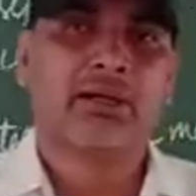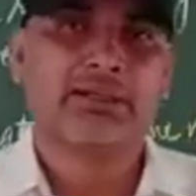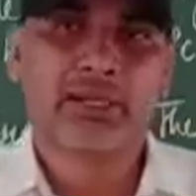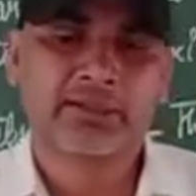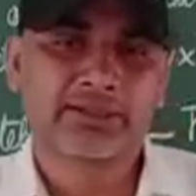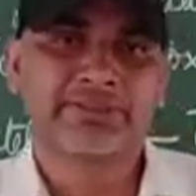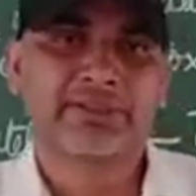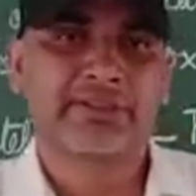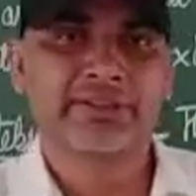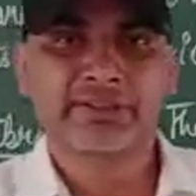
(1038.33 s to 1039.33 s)
their
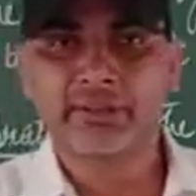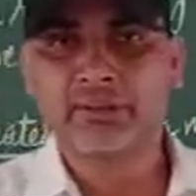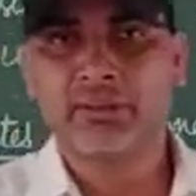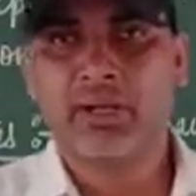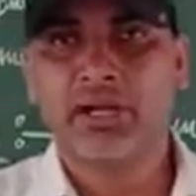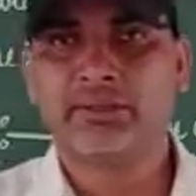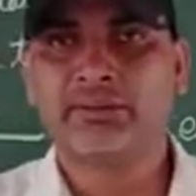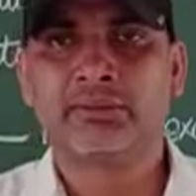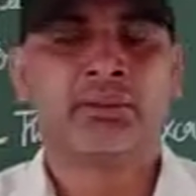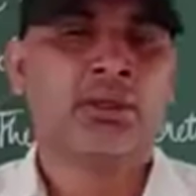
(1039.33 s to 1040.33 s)
concentration
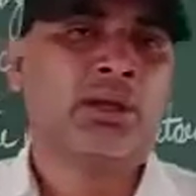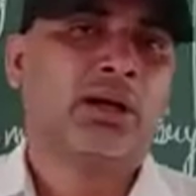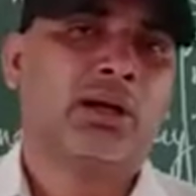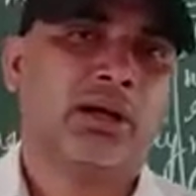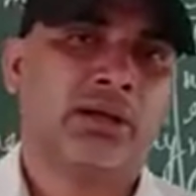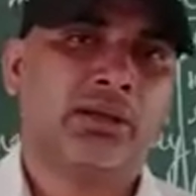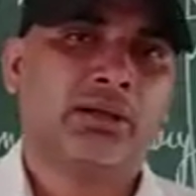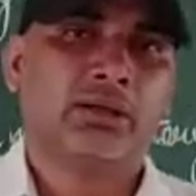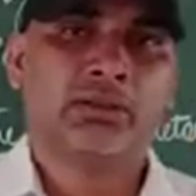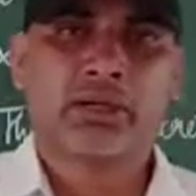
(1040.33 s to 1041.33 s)
and
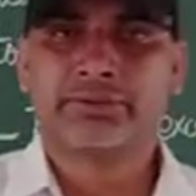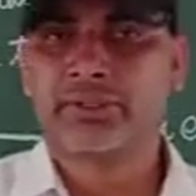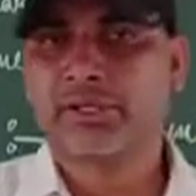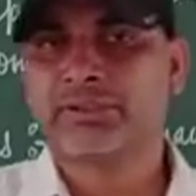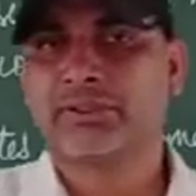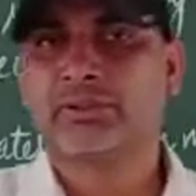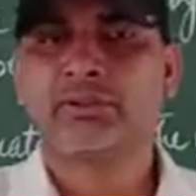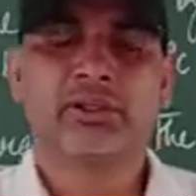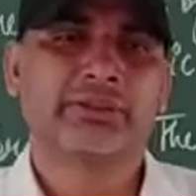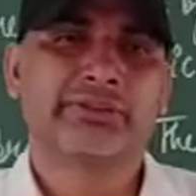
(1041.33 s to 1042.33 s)

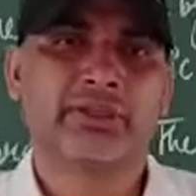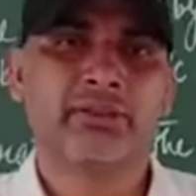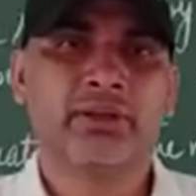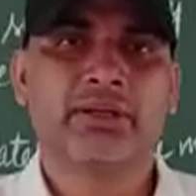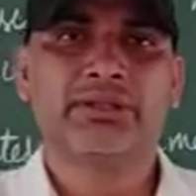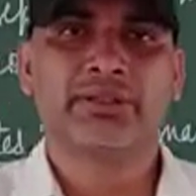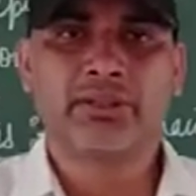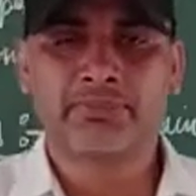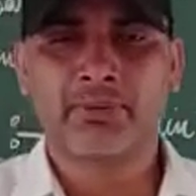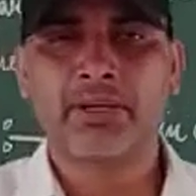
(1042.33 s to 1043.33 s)
concentration is the limit is
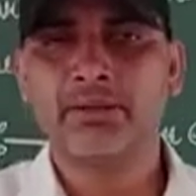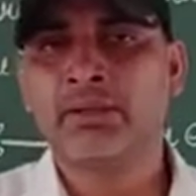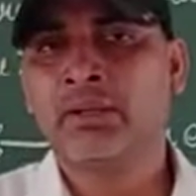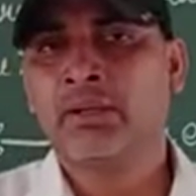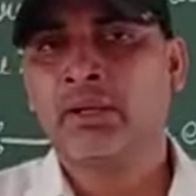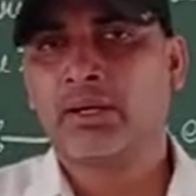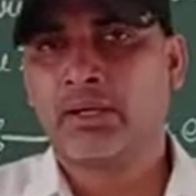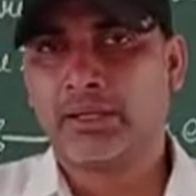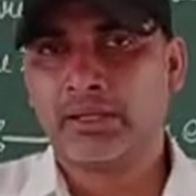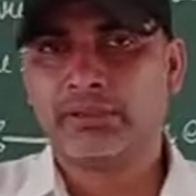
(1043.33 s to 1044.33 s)
different
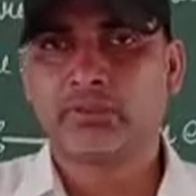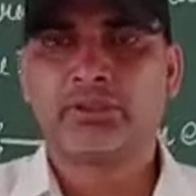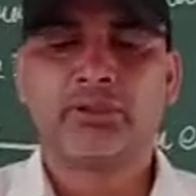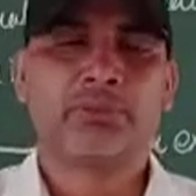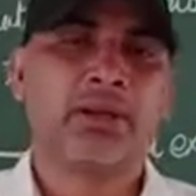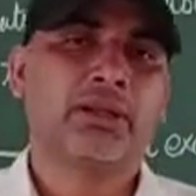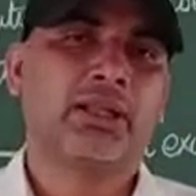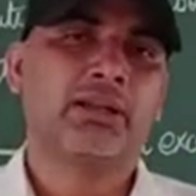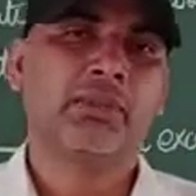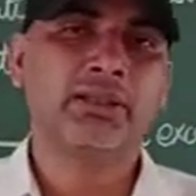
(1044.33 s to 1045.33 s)
into the different
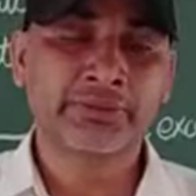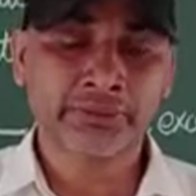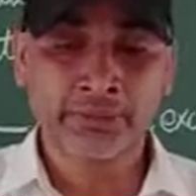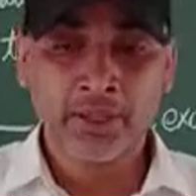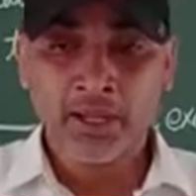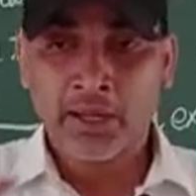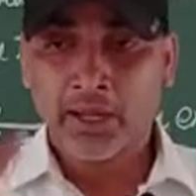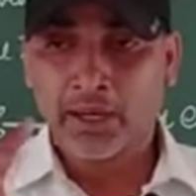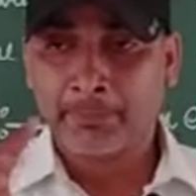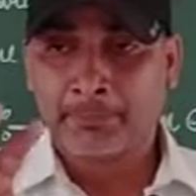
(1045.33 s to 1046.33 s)
animals.
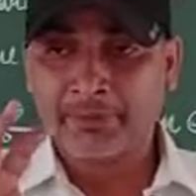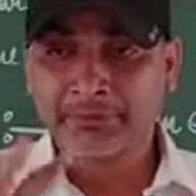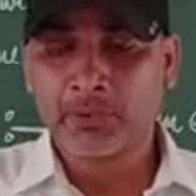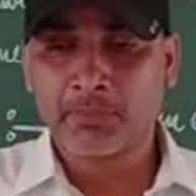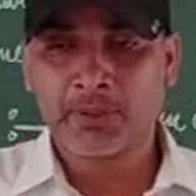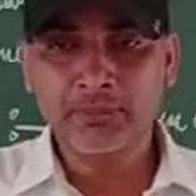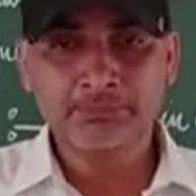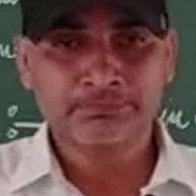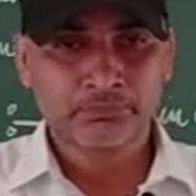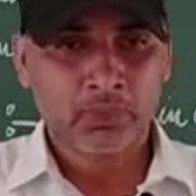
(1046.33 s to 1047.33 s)
First of all,
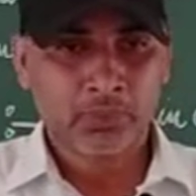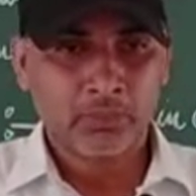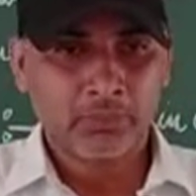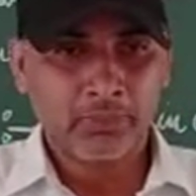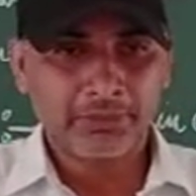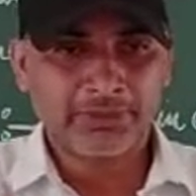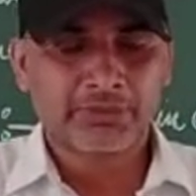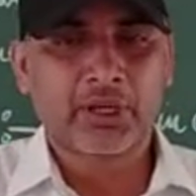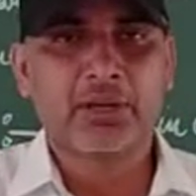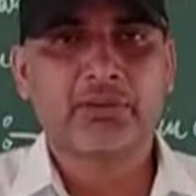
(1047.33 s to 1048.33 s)
we are
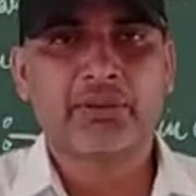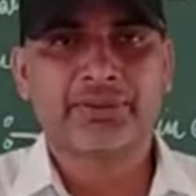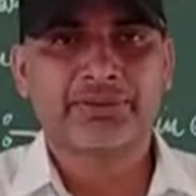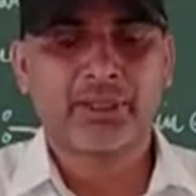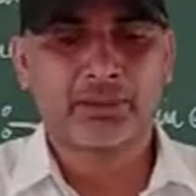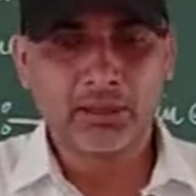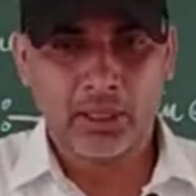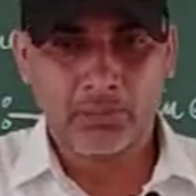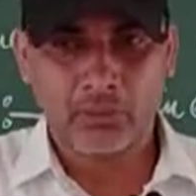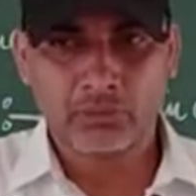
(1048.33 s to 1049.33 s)
just trying to understand
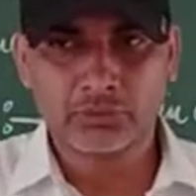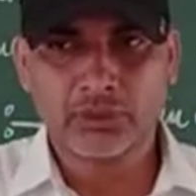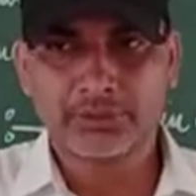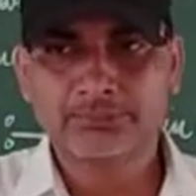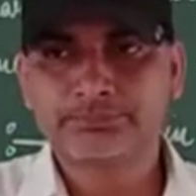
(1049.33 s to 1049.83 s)
about to the